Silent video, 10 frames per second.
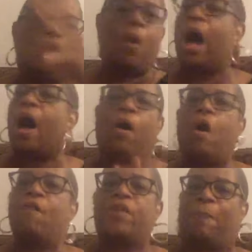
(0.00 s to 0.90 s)
you are all
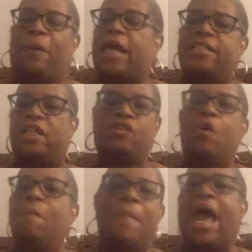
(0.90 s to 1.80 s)
over the place and
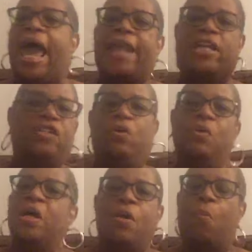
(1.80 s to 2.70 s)
you mad and
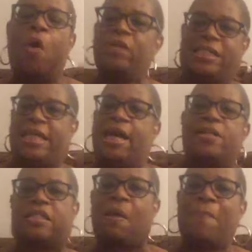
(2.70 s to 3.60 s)
you want to
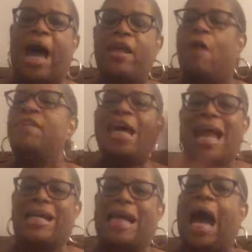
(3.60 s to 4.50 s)
tell somebody up
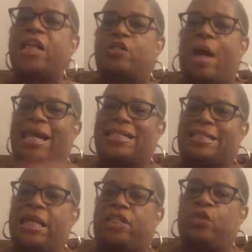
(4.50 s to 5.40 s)
And God trying to
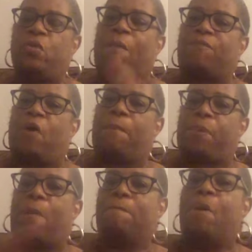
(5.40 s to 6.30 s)
set you up for a
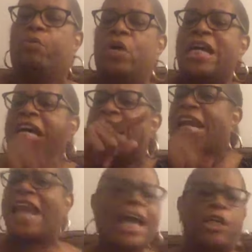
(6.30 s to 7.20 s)
promotion.
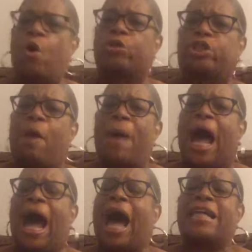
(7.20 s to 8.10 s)
Because
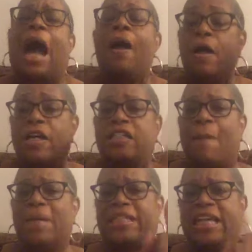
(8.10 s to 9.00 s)

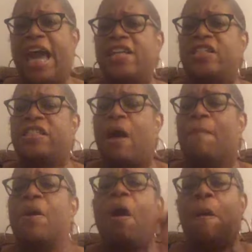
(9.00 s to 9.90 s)
I'm going to tell you
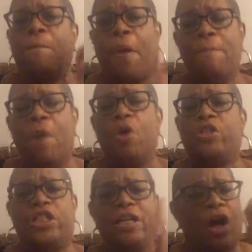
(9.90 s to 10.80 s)
something.
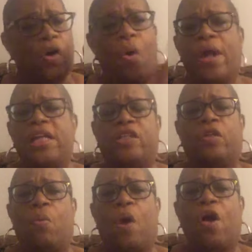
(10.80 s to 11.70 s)
Promotion, according to
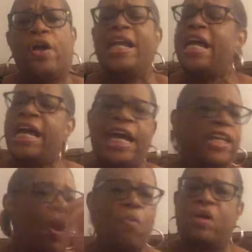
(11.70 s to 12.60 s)
the word,
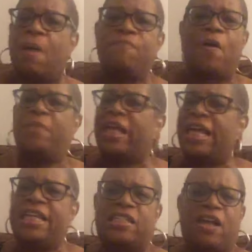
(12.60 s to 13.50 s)
it don't come from the
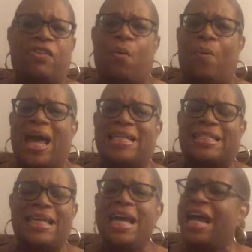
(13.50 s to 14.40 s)
east or the
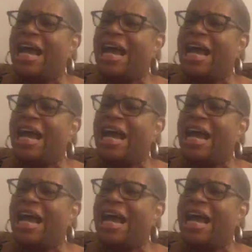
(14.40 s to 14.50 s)
west.